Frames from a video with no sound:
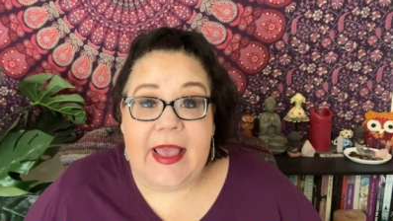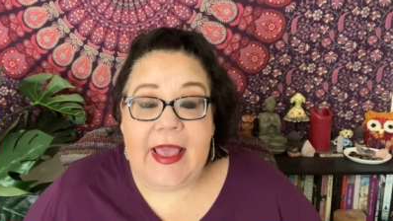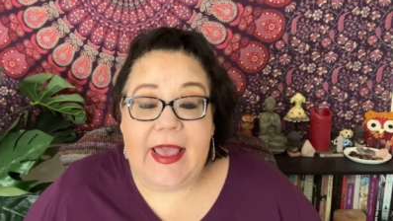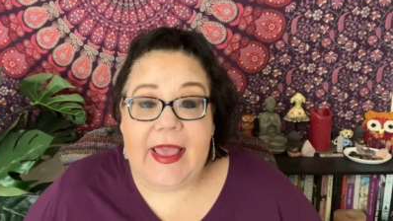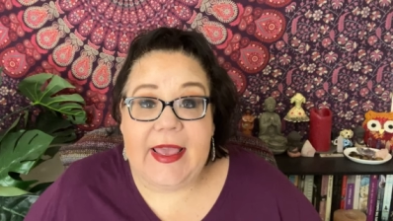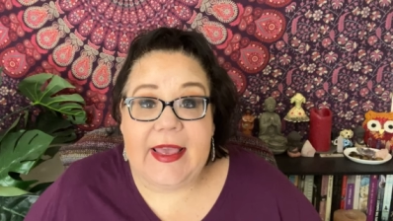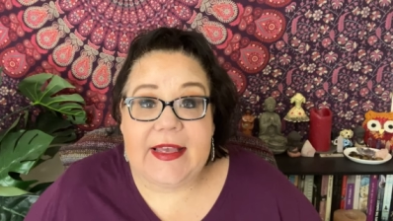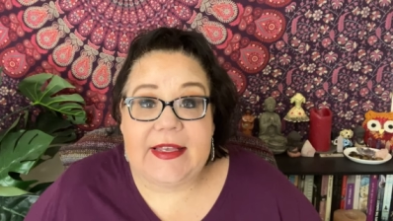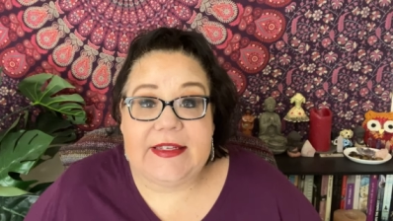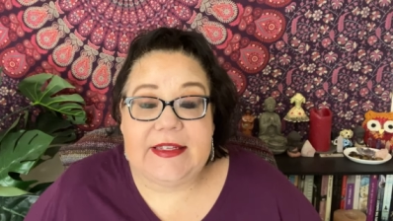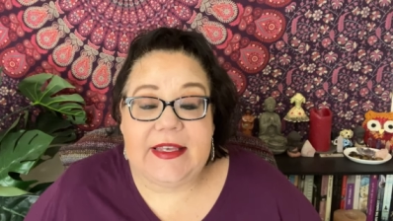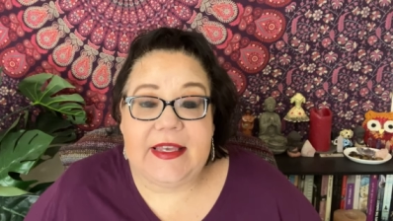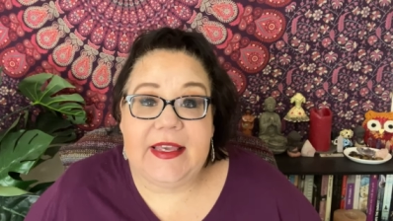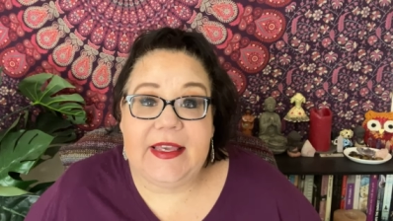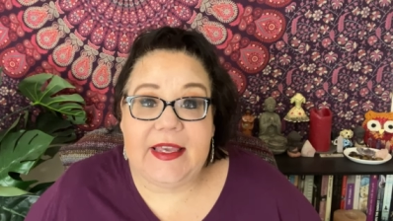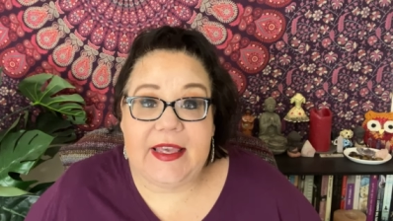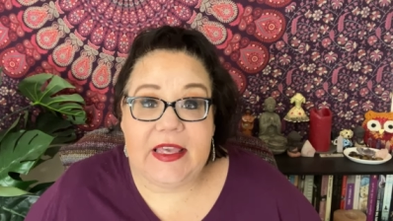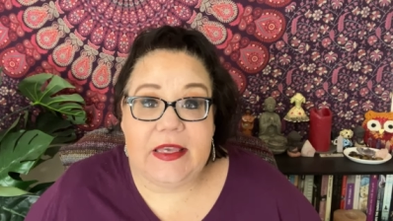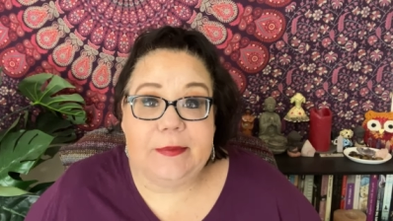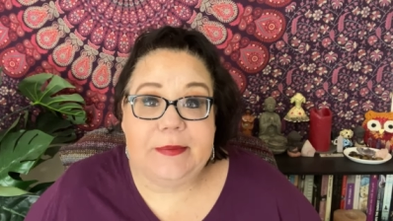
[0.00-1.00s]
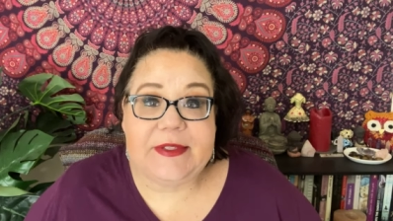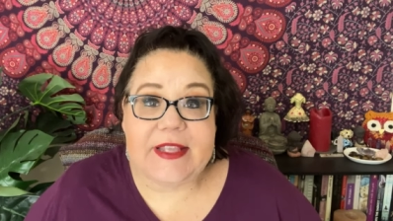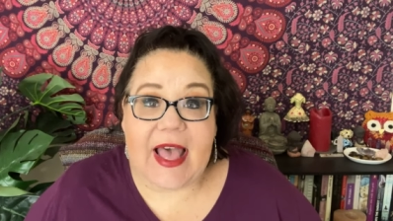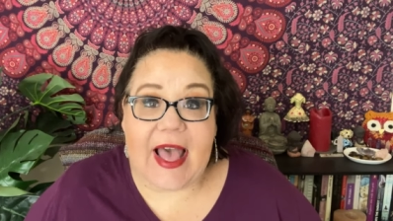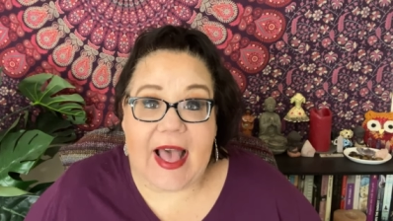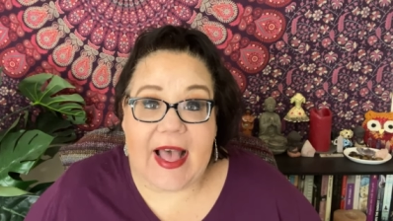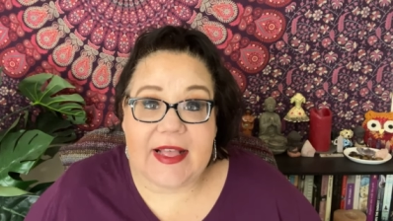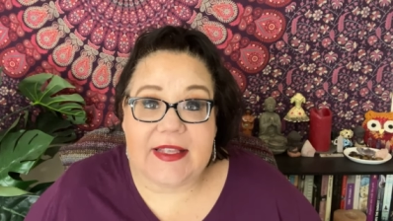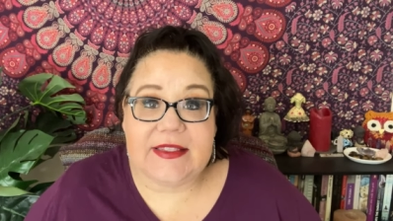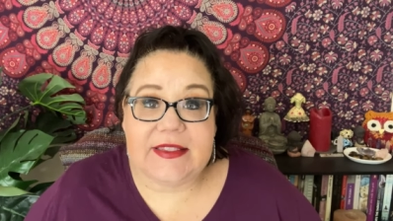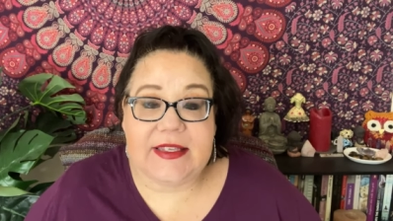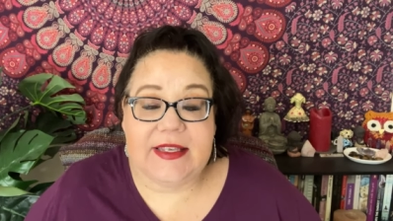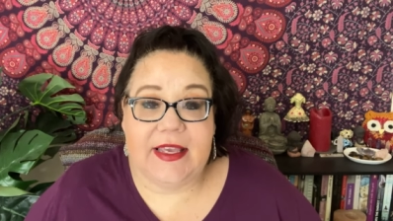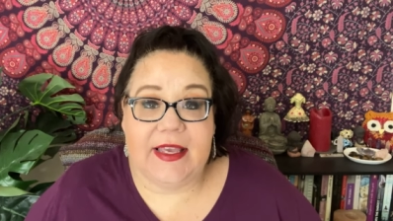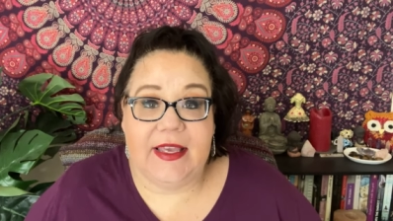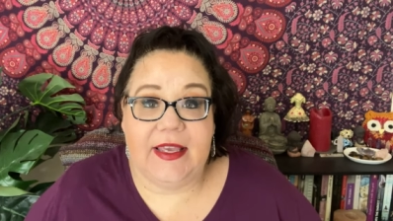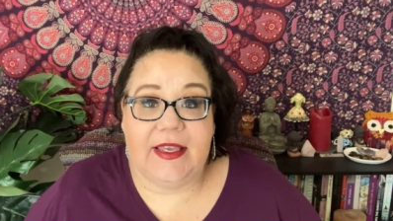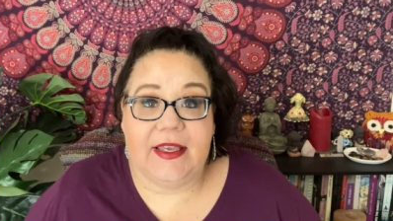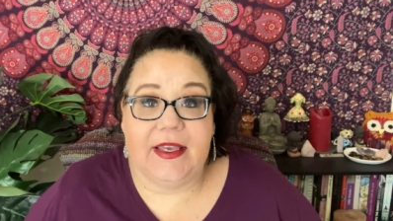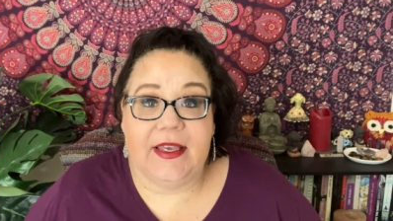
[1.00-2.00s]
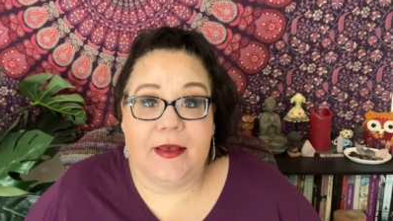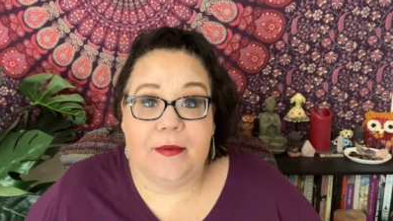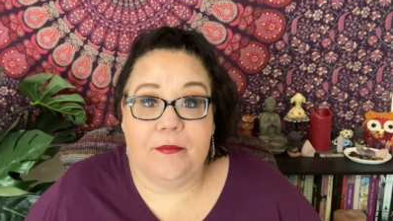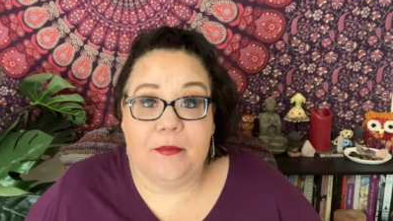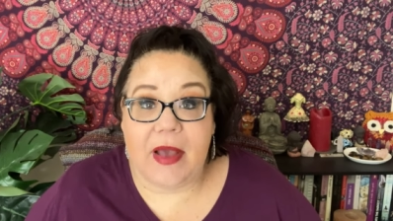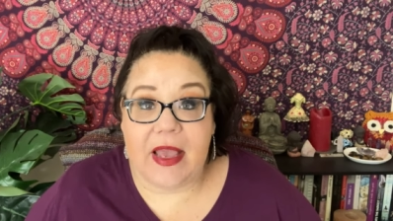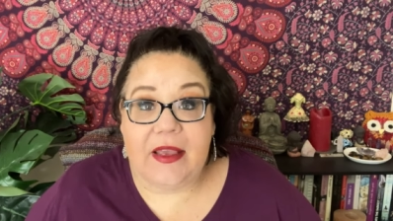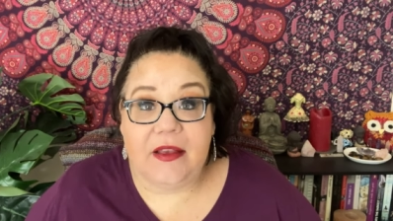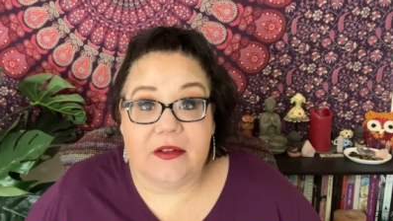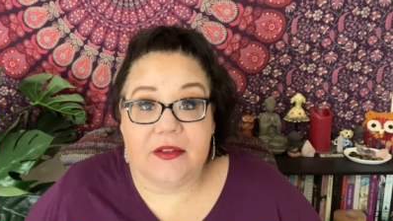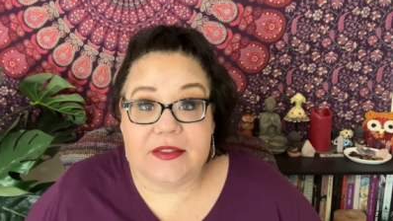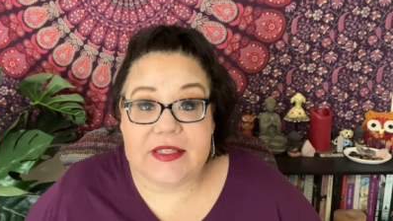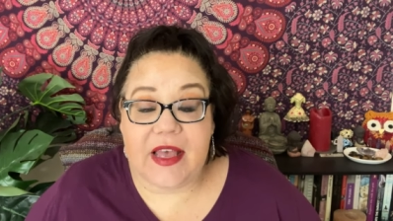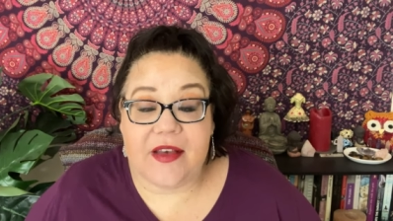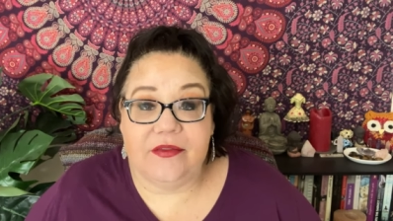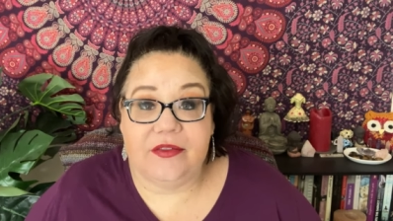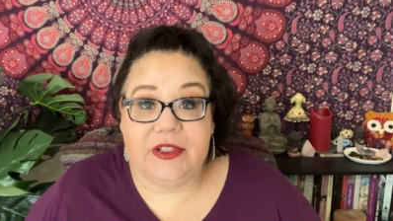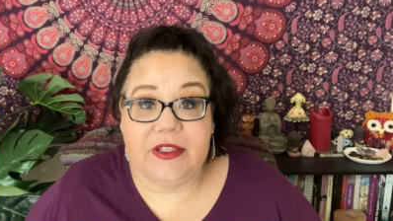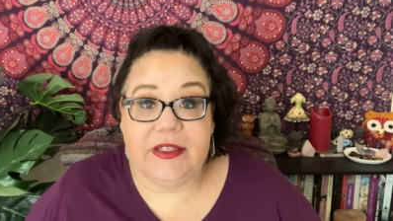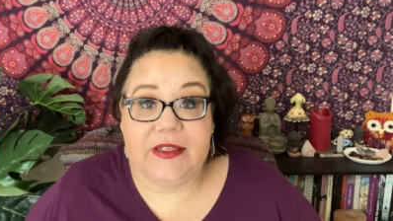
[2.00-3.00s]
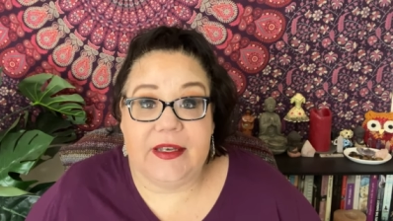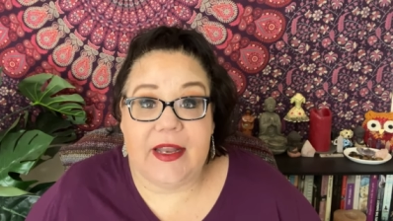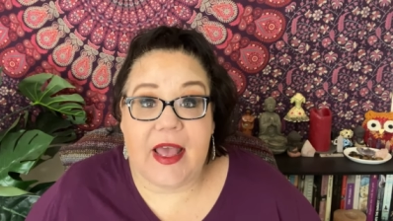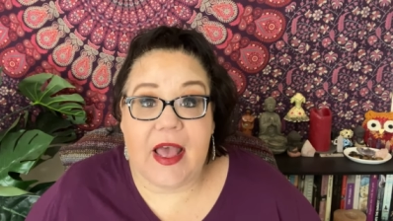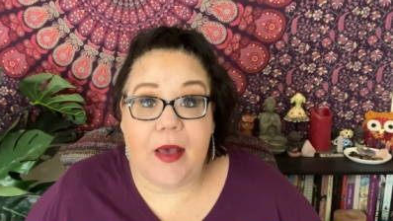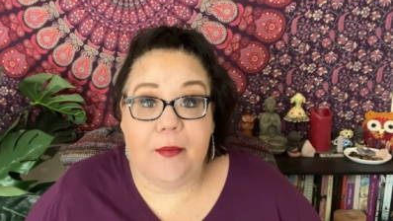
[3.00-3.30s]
and he keeps asking Michael Devlin